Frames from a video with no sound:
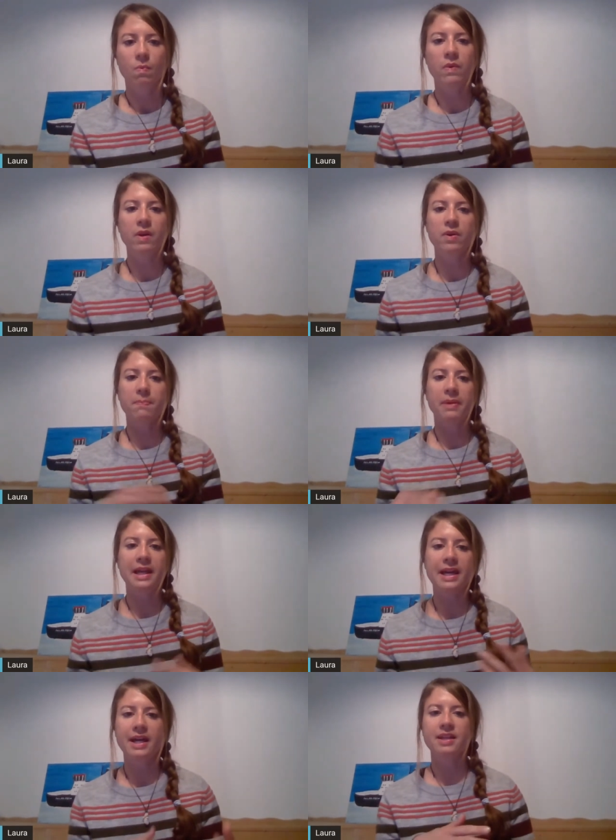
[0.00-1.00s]
very
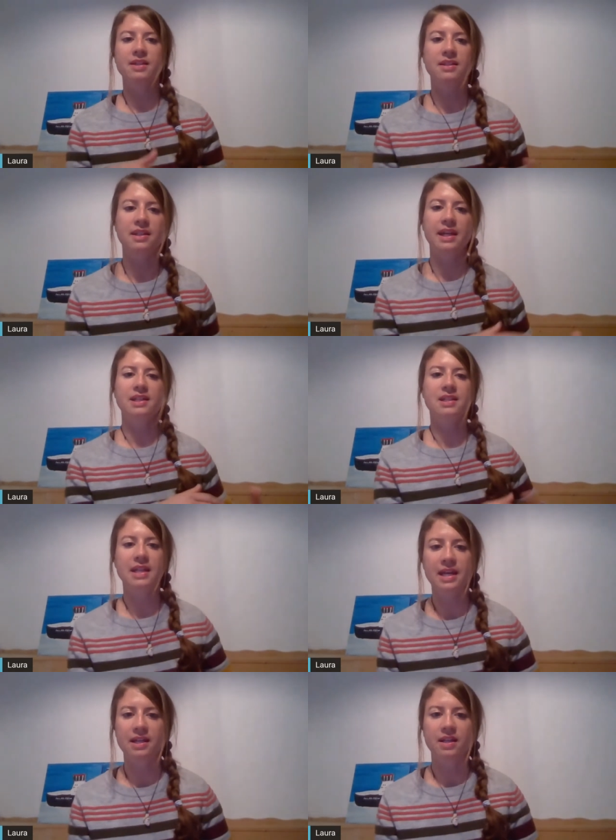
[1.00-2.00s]
planned the next
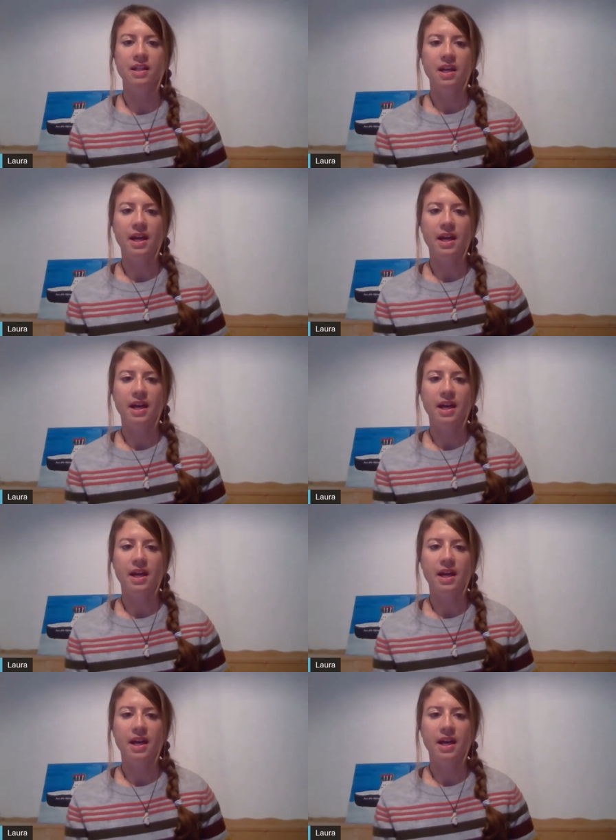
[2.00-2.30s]
day.